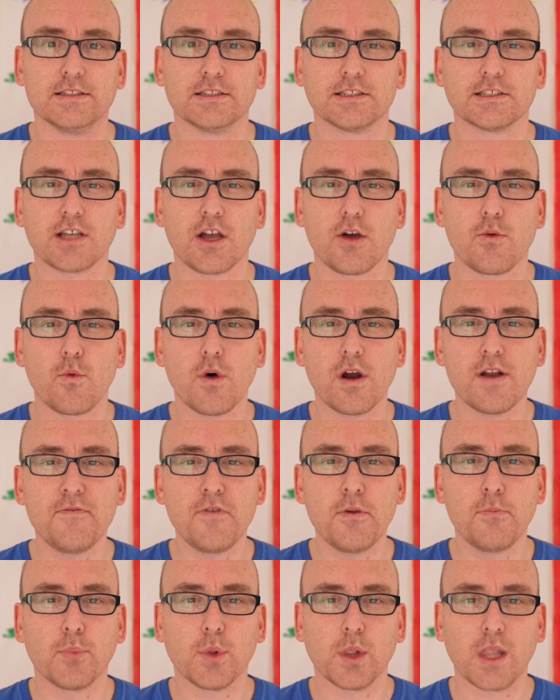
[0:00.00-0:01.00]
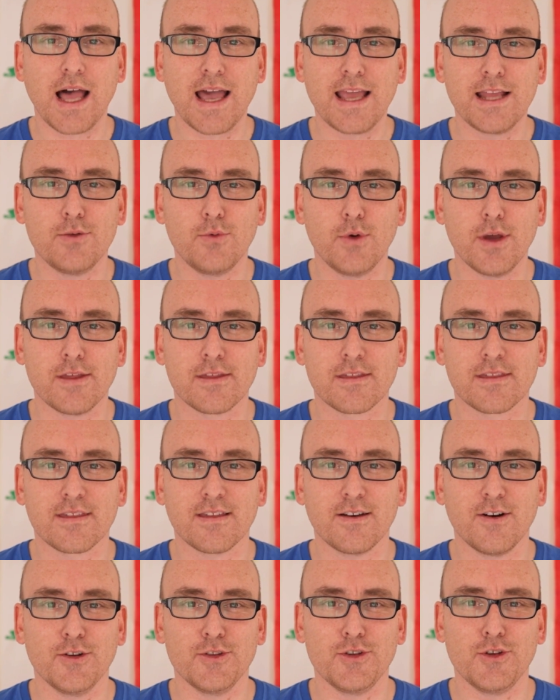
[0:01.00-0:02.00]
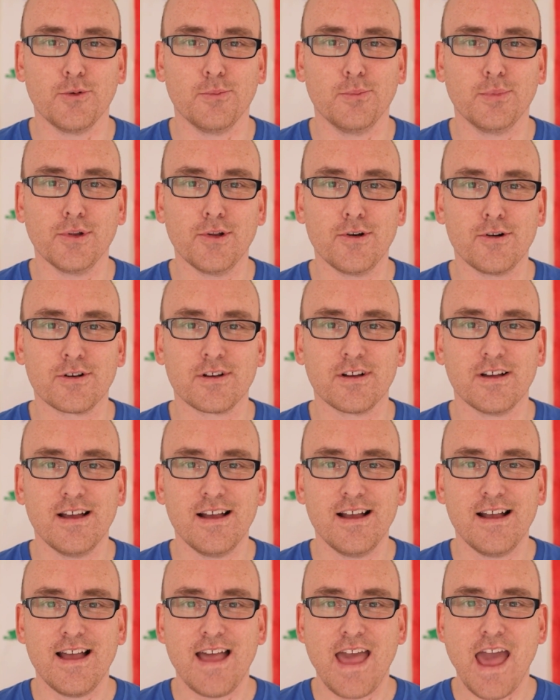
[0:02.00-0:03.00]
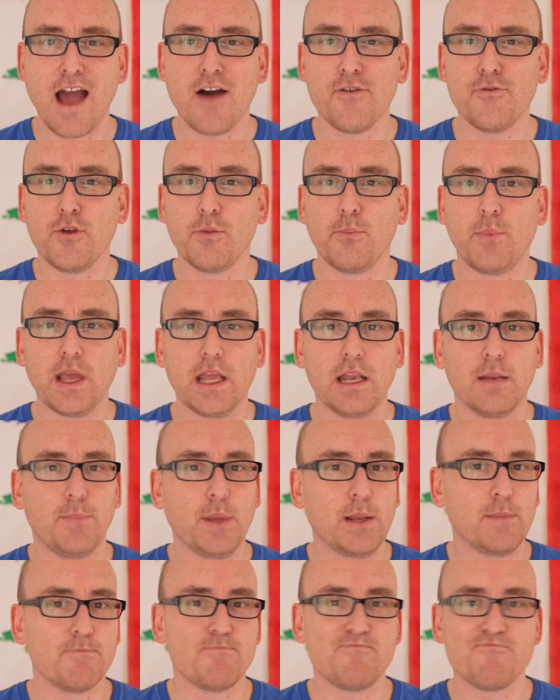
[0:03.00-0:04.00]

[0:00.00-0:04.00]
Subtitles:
So what have you played with on your blog? How have you been a bit